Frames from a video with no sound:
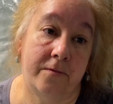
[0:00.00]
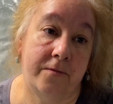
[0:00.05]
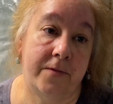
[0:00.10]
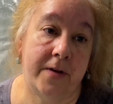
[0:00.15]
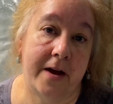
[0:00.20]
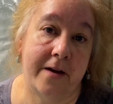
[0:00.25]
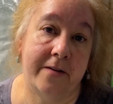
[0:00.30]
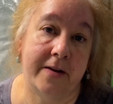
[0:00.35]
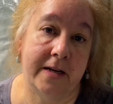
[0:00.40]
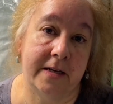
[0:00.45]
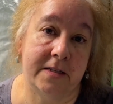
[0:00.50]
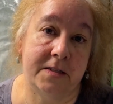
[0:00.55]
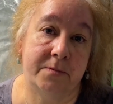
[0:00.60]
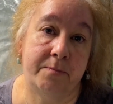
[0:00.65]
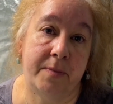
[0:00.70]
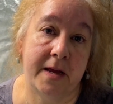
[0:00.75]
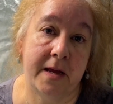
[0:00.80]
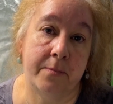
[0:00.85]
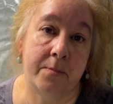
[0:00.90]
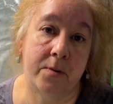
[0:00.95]
various
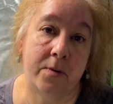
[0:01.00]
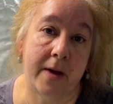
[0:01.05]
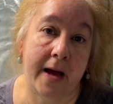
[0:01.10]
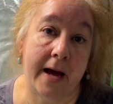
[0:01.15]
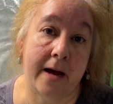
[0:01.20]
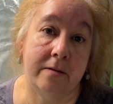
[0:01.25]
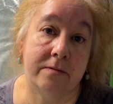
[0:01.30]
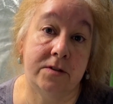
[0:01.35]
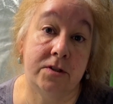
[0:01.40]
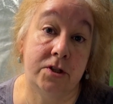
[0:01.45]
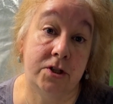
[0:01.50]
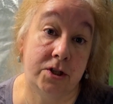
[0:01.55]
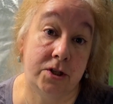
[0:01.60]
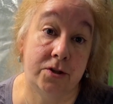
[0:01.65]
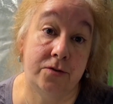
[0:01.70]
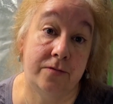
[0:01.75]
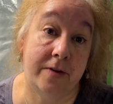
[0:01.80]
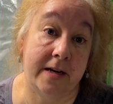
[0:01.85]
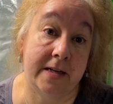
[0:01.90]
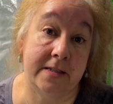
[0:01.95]
people how to
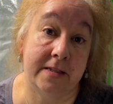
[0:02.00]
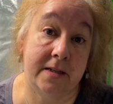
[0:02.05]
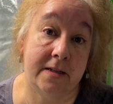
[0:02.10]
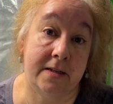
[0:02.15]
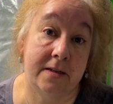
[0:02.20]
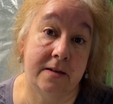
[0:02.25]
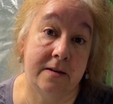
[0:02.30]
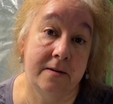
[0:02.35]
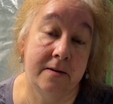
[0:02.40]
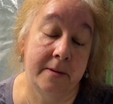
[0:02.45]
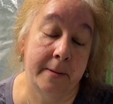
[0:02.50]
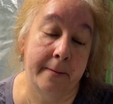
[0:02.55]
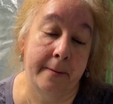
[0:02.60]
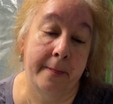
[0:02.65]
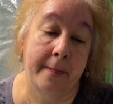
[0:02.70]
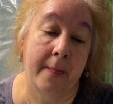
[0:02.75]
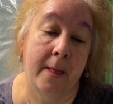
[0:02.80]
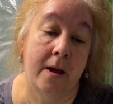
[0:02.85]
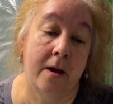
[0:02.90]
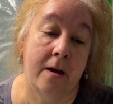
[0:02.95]
do resin,
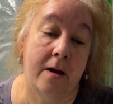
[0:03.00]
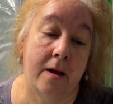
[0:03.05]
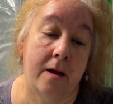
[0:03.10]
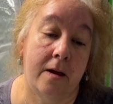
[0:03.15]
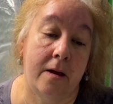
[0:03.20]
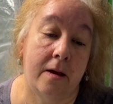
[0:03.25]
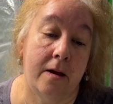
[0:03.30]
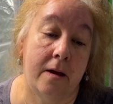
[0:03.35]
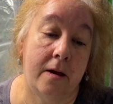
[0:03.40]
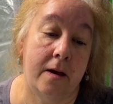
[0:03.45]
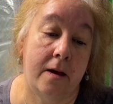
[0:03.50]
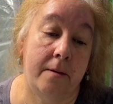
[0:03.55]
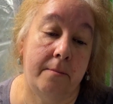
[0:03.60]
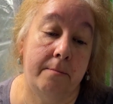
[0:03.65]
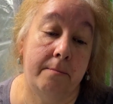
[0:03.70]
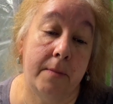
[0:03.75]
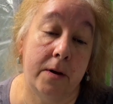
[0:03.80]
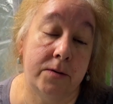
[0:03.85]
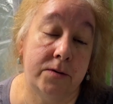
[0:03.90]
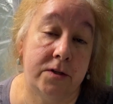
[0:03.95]

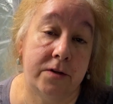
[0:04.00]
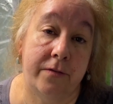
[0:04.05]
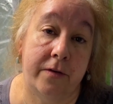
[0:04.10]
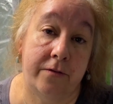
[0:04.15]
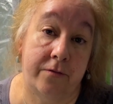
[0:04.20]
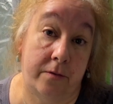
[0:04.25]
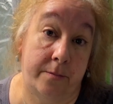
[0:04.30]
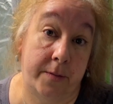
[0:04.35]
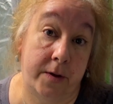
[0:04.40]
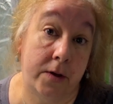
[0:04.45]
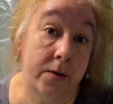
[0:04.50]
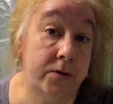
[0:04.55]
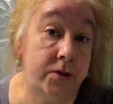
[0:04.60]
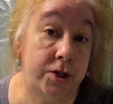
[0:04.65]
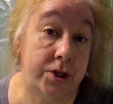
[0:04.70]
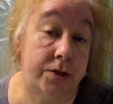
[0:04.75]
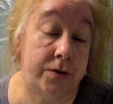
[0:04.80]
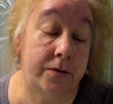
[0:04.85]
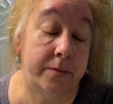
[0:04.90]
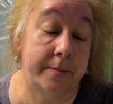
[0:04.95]
most of it from
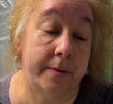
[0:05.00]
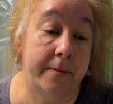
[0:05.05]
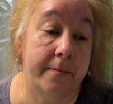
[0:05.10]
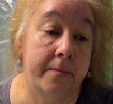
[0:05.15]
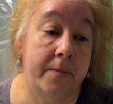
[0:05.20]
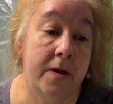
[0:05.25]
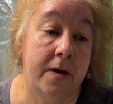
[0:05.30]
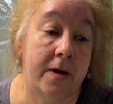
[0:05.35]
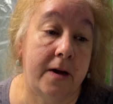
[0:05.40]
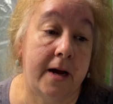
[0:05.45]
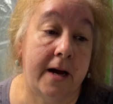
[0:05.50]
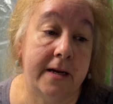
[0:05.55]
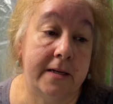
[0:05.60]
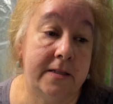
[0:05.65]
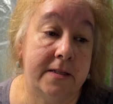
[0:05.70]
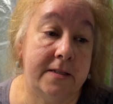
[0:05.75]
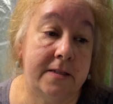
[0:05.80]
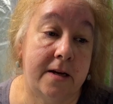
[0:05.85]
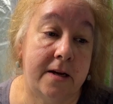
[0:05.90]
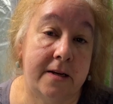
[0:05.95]
YouTube, I
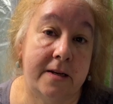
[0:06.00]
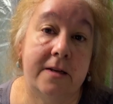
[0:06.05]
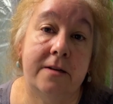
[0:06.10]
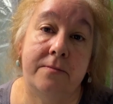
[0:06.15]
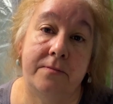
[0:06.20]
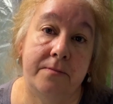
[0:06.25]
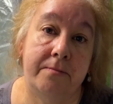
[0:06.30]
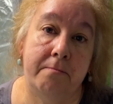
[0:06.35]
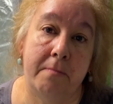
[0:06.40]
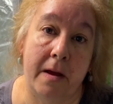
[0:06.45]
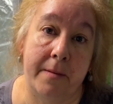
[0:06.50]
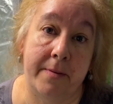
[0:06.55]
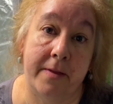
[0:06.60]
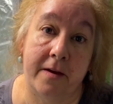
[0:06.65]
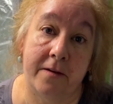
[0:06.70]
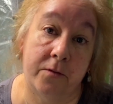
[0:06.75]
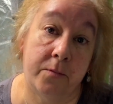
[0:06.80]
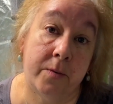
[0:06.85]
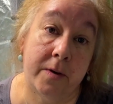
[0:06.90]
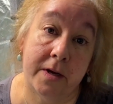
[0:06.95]
decided maybe
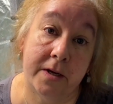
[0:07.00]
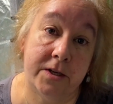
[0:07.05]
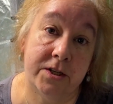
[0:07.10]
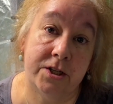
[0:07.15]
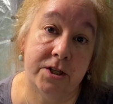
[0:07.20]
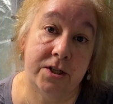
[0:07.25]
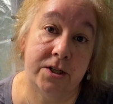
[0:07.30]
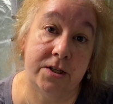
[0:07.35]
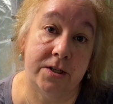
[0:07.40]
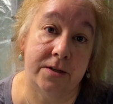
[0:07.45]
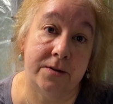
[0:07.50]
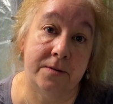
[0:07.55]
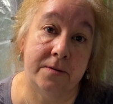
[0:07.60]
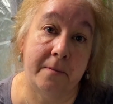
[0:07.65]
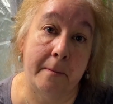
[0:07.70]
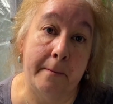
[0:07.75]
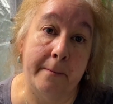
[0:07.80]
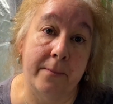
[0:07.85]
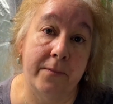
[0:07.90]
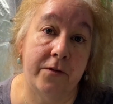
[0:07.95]
that's what I should
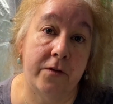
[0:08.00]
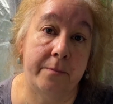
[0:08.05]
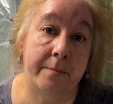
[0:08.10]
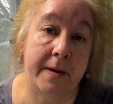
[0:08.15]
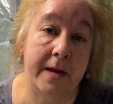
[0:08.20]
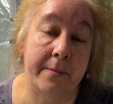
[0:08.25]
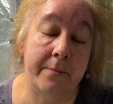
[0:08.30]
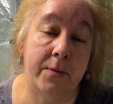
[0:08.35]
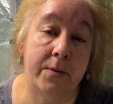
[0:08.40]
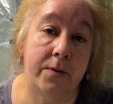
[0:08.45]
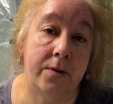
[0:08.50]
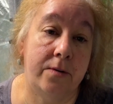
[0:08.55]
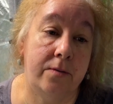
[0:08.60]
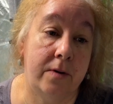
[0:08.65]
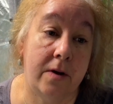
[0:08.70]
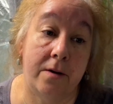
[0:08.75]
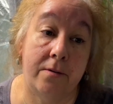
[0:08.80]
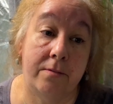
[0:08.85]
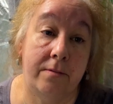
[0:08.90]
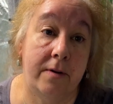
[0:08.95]
do for people who
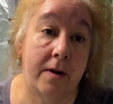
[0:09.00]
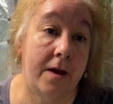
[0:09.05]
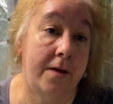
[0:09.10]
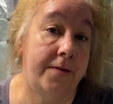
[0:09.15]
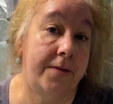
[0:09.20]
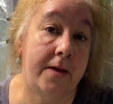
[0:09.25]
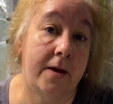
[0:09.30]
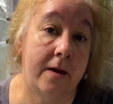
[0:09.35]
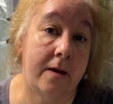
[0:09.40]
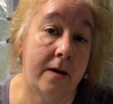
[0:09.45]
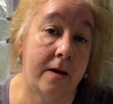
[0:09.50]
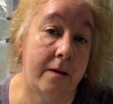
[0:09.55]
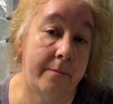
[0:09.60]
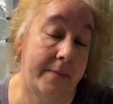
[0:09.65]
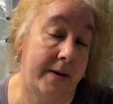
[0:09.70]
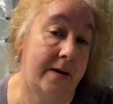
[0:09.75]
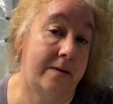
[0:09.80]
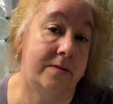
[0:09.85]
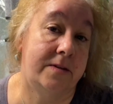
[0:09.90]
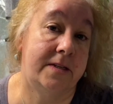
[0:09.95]
know nothing
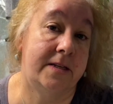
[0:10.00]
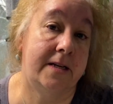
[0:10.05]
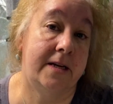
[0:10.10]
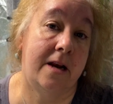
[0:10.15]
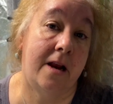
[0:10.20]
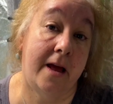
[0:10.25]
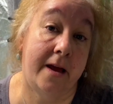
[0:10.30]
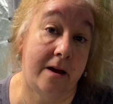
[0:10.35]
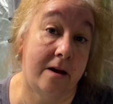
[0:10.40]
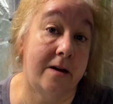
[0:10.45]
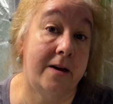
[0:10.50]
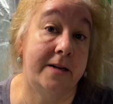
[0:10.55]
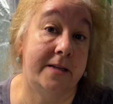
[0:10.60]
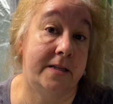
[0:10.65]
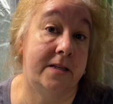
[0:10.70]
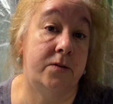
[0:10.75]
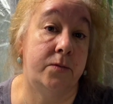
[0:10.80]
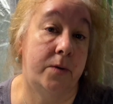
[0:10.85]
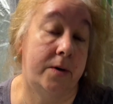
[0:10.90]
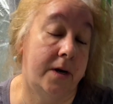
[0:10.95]
about it, like I
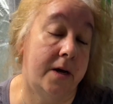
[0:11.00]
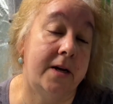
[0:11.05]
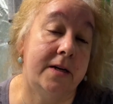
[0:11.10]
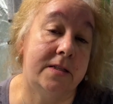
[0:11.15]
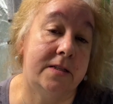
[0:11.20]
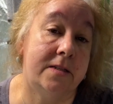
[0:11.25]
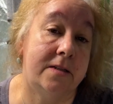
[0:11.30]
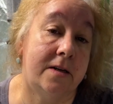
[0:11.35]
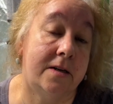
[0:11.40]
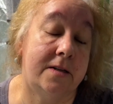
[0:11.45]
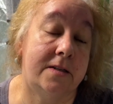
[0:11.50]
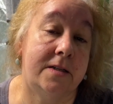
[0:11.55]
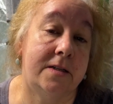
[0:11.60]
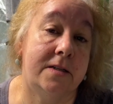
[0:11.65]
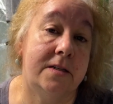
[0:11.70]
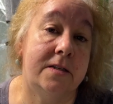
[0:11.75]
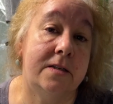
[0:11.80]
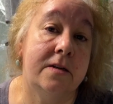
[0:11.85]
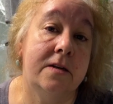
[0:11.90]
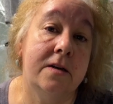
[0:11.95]
did when I
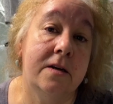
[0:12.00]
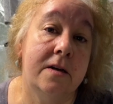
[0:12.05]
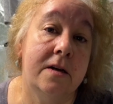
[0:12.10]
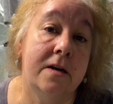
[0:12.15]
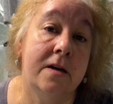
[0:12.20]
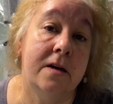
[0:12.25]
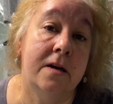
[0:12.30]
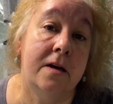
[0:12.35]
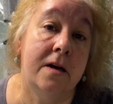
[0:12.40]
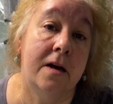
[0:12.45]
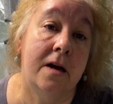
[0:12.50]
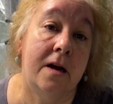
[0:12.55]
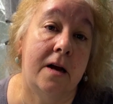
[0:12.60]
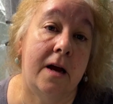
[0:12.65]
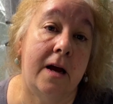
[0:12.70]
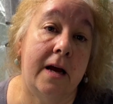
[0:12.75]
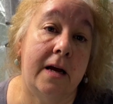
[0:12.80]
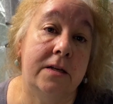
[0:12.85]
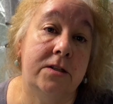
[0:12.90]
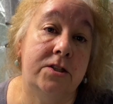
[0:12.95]
started,
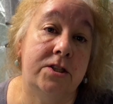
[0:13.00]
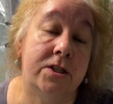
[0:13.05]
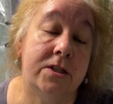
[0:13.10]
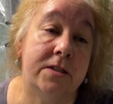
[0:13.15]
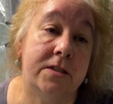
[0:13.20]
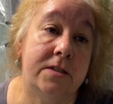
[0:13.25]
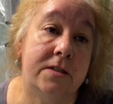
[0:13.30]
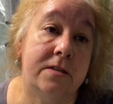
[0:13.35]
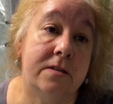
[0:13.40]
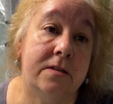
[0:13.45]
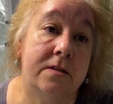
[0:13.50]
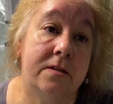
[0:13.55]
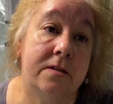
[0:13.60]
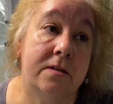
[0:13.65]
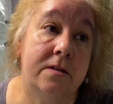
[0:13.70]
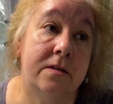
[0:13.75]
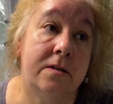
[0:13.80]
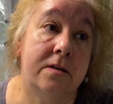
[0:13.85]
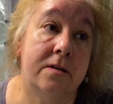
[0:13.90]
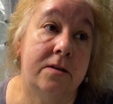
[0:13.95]
and just
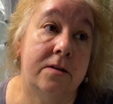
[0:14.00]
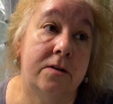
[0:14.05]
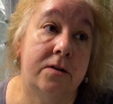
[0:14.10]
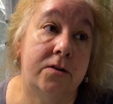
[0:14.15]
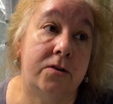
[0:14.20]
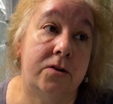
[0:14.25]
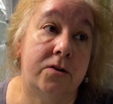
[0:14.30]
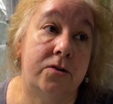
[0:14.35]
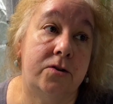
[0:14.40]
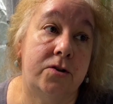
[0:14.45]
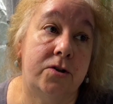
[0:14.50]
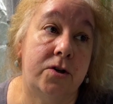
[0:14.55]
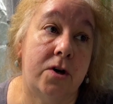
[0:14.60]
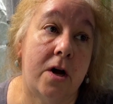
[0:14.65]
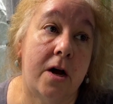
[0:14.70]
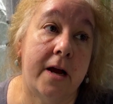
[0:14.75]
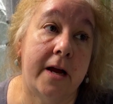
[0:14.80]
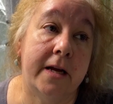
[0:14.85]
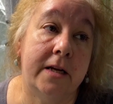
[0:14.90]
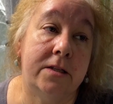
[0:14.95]

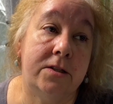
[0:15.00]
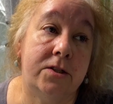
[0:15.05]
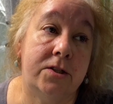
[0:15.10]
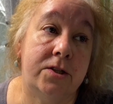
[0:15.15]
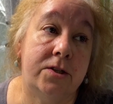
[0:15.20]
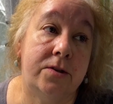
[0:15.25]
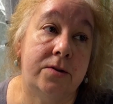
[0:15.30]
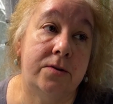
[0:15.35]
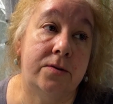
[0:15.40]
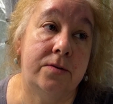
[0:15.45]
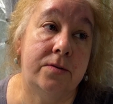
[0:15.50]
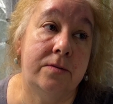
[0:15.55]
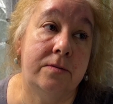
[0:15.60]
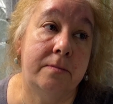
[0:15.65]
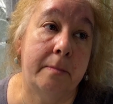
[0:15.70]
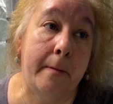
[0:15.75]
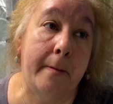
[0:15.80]
try to